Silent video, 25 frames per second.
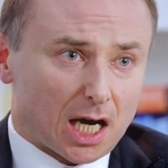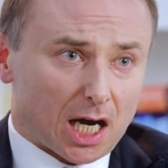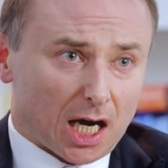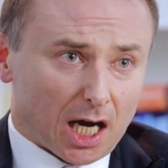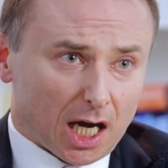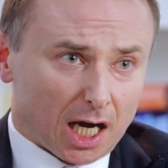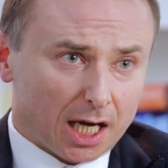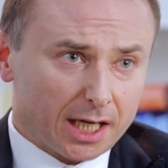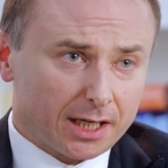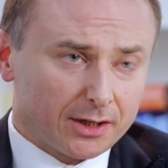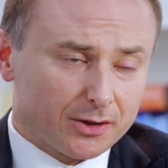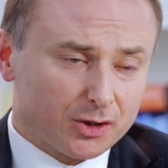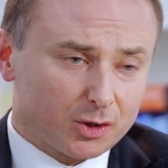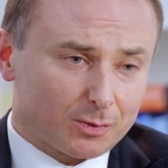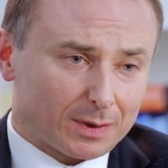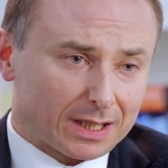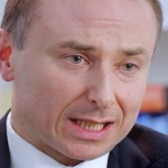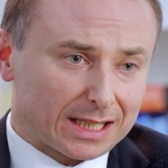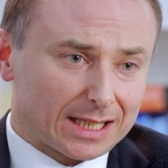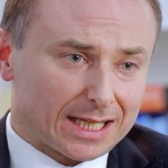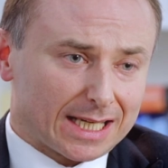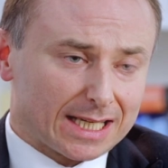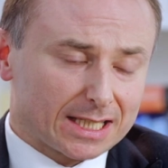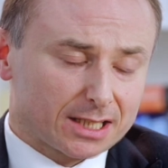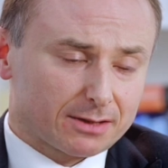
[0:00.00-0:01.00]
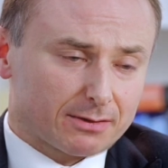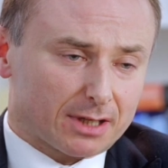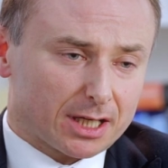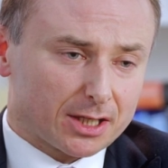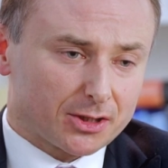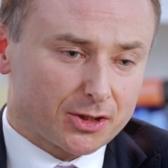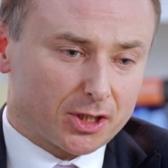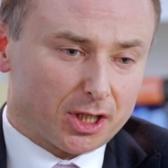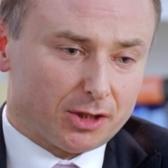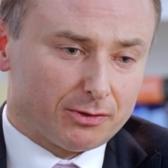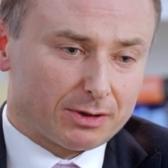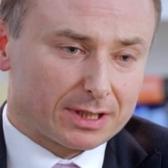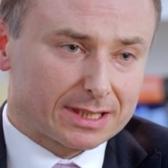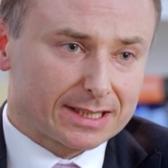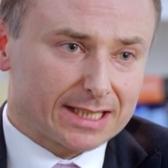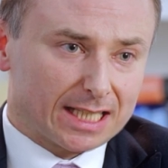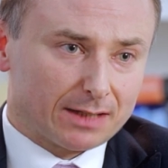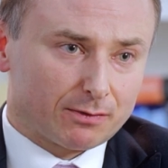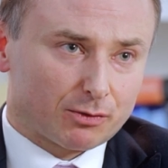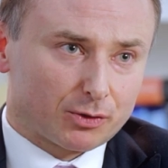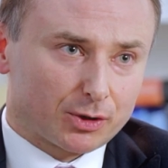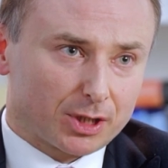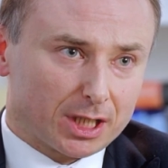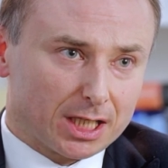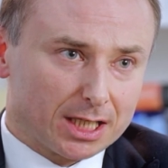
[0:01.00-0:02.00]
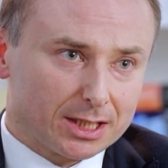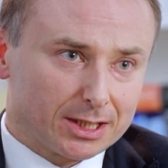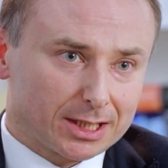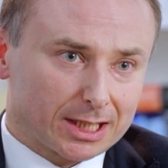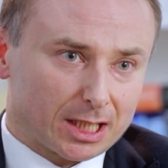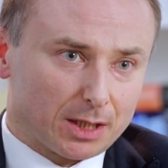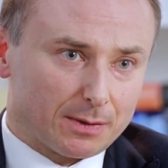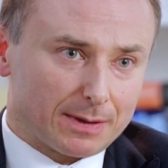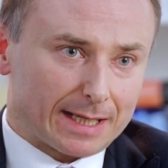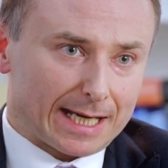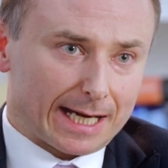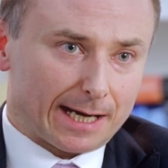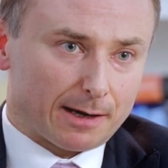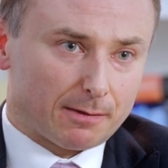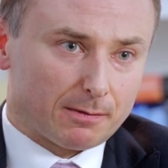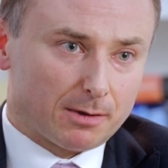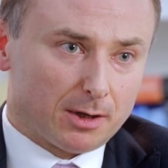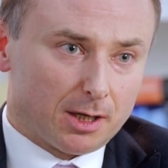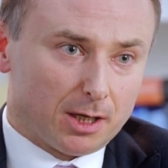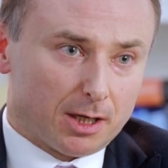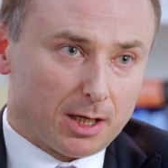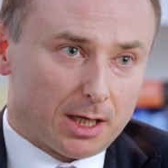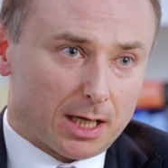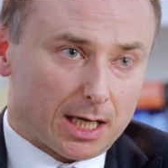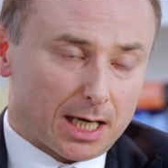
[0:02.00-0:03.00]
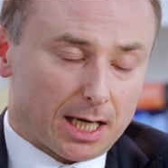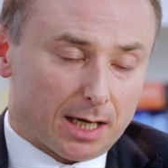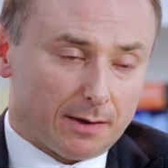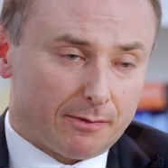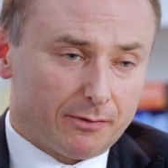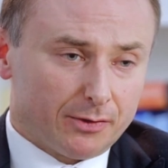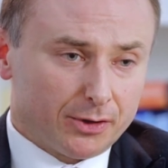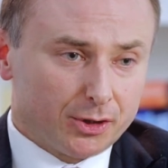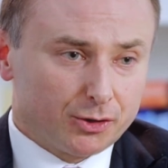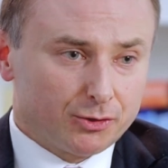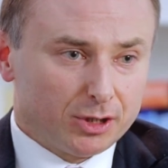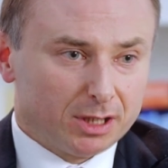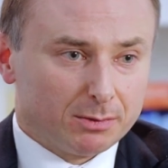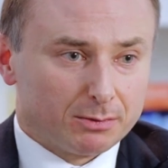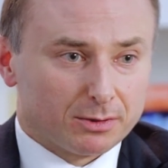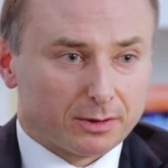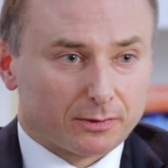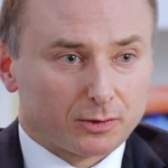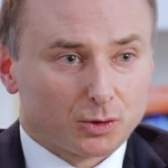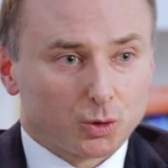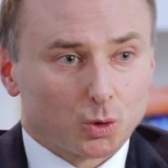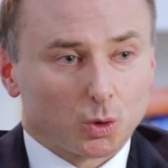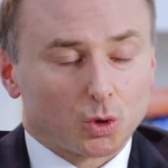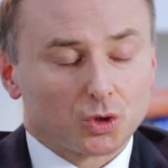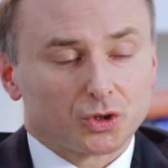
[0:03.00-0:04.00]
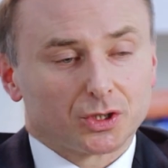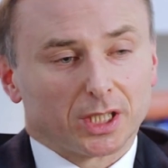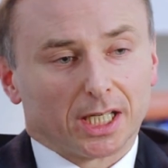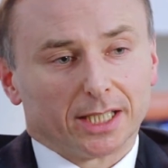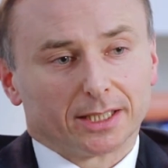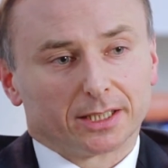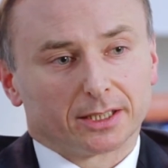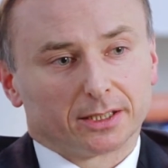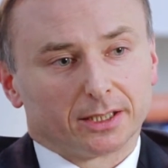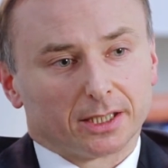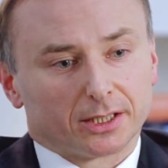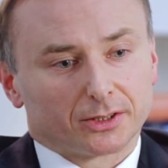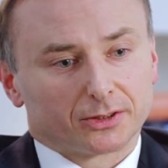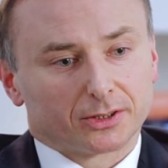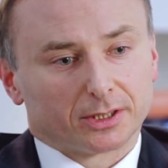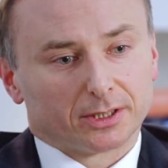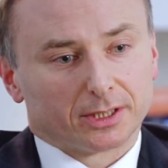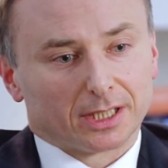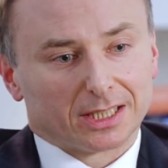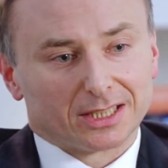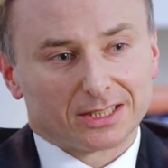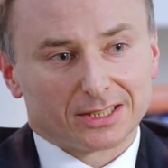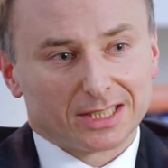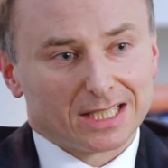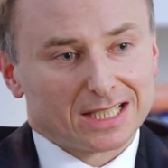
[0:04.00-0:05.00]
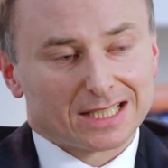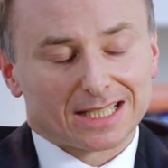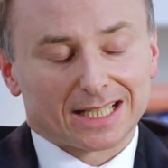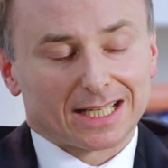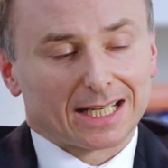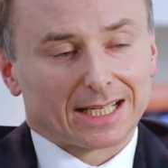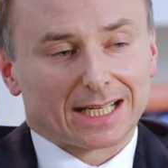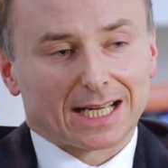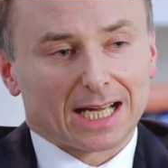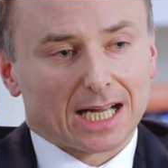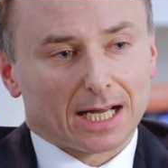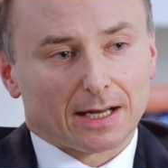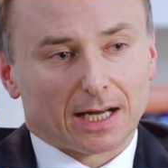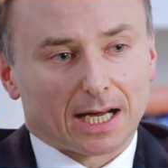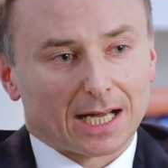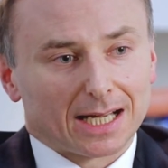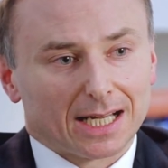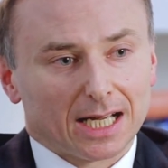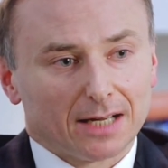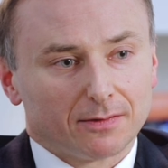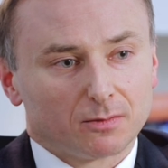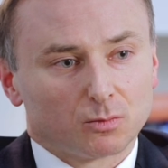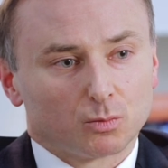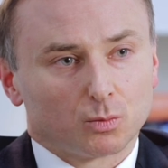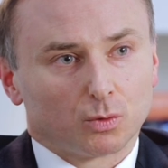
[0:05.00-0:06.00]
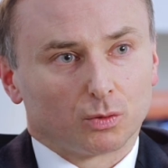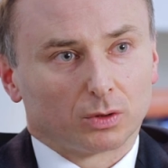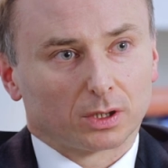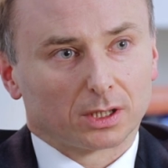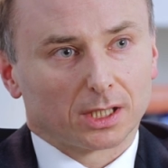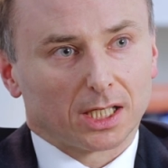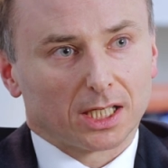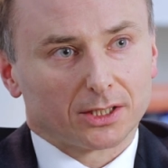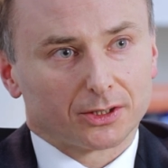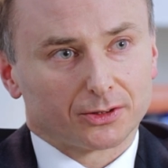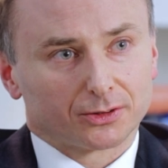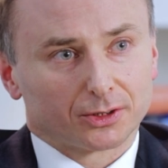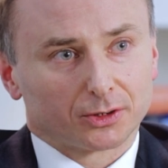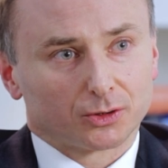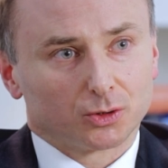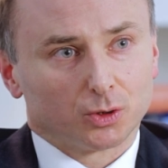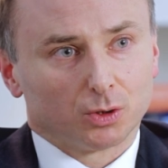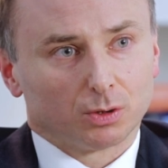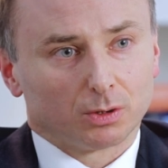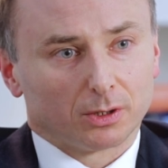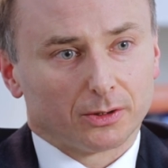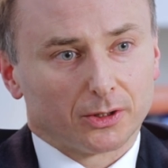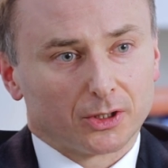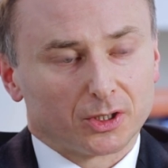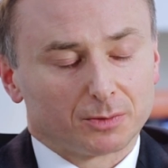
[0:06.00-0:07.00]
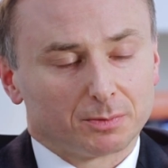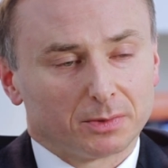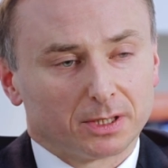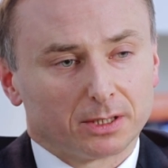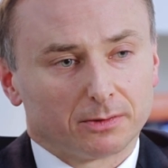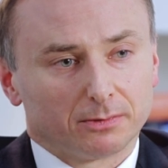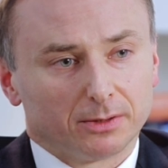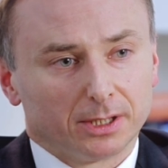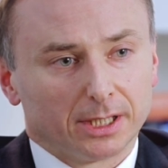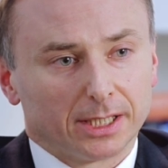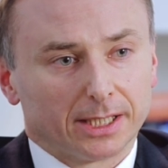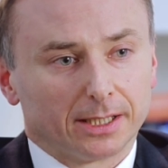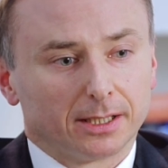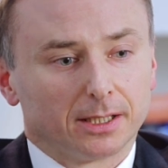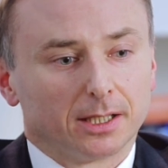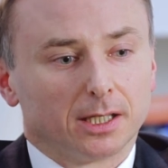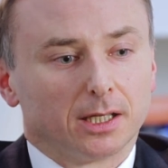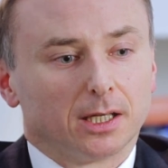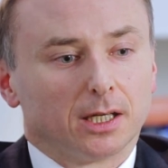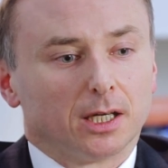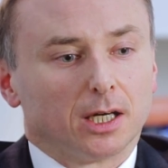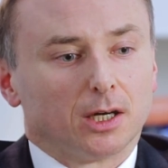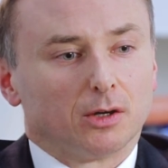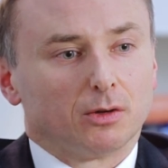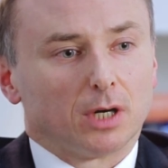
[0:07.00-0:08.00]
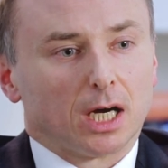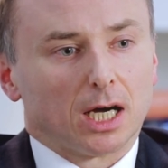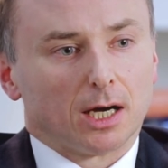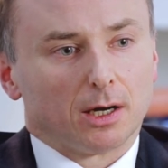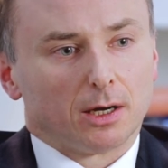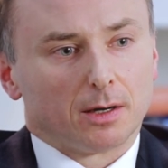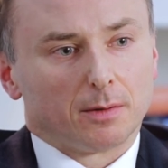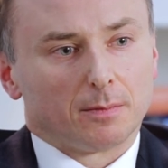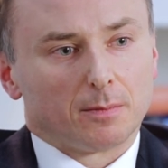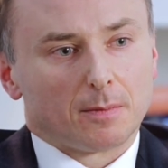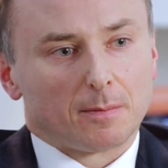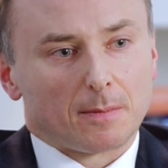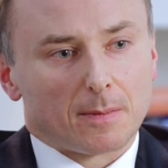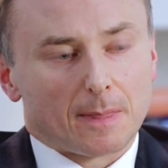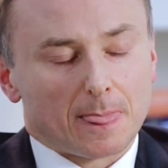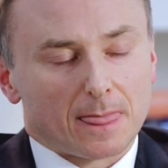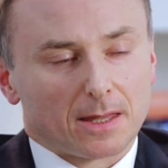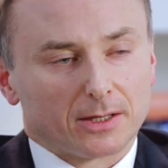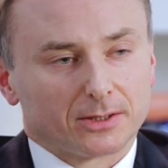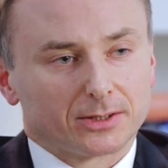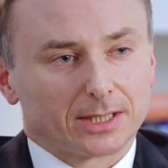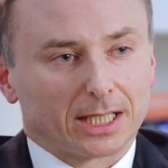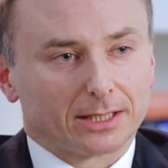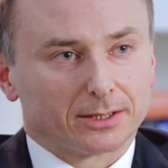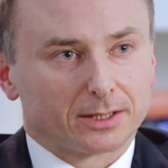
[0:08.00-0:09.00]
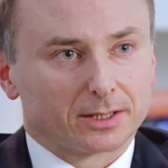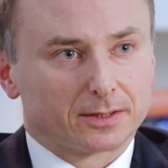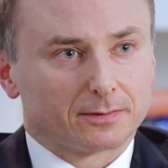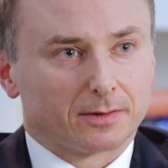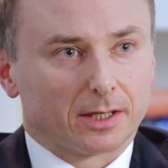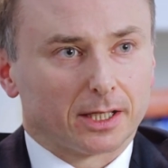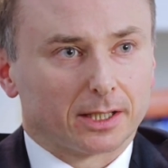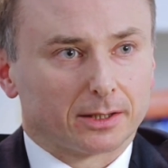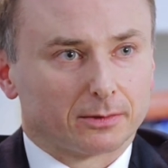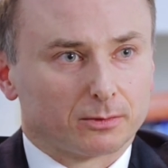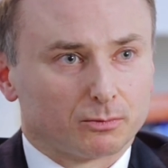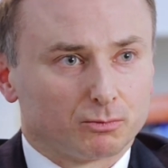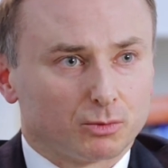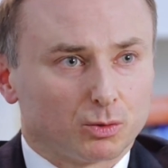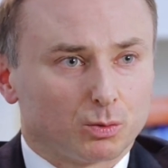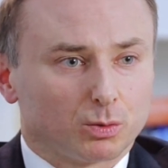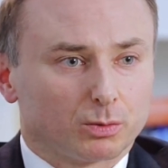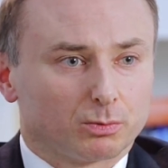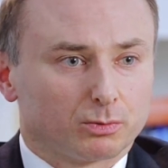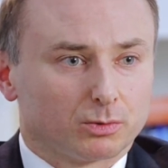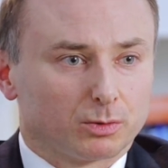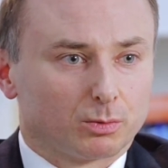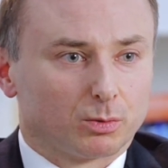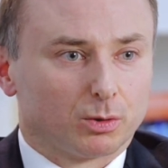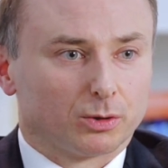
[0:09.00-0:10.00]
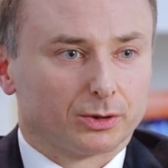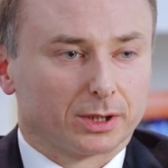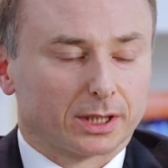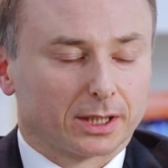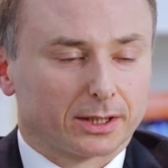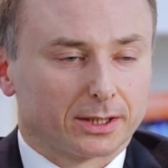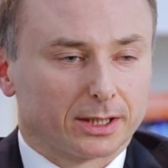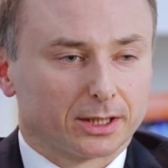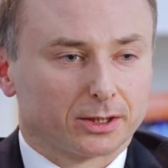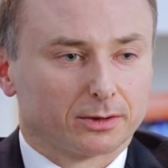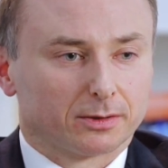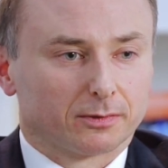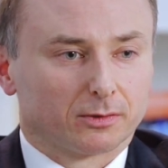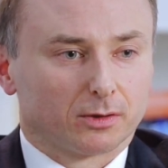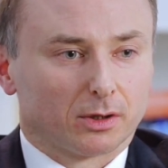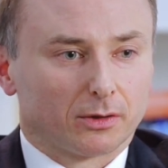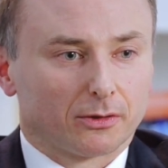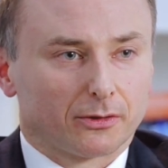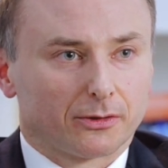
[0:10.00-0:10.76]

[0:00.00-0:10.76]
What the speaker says: I underwent laser eye surgery several years ago now for the treatment of short-sightedness. And since then, I haven't worn glasses at all. And it's been a really satisfying and rewarding thing to have gone